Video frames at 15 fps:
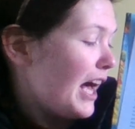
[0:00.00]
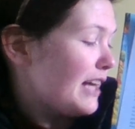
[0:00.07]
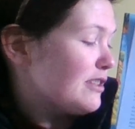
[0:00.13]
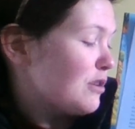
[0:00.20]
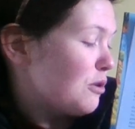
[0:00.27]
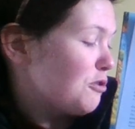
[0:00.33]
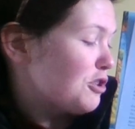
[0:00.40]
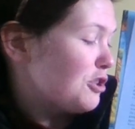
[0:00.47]

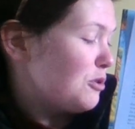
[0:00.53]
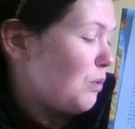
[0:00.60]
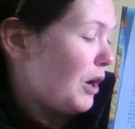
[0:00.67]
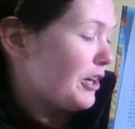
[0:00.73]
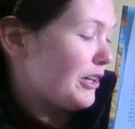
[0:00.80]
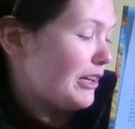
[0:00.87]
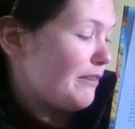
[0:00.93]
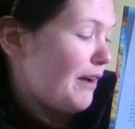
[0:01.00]
As ocean
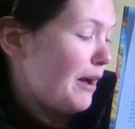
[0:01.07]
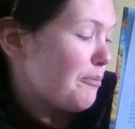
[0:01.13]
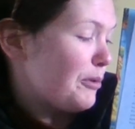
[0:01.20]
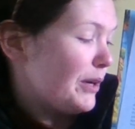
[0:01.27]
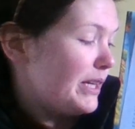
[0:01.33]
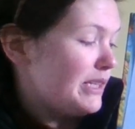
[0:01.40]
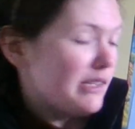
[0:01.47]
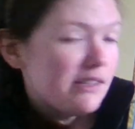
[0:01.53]
water
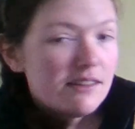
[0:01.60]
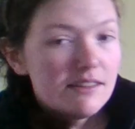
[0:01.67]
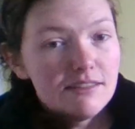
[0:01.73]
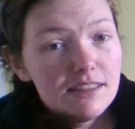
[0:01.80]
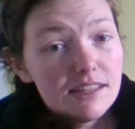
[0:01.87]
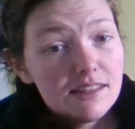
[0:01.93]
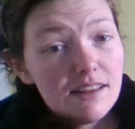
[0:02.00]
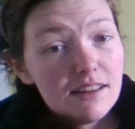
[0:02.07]
evaporates,
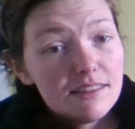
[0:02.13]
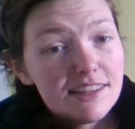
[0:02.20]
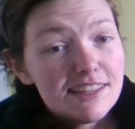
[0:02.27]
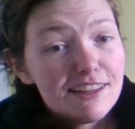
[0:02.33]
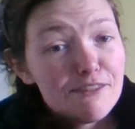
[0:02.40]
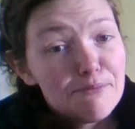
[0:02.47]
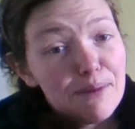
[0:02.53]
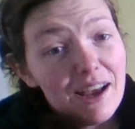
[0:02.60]
the salt
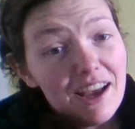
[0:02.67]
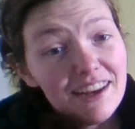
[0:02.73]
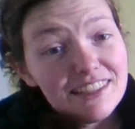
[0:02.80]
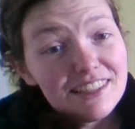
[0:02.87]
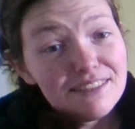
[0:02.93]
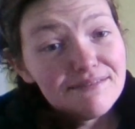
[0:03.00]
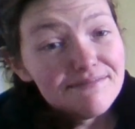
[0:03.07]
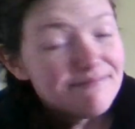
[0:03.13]
is left
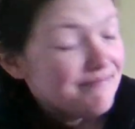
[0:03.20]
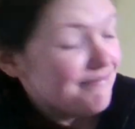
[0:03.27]
behind.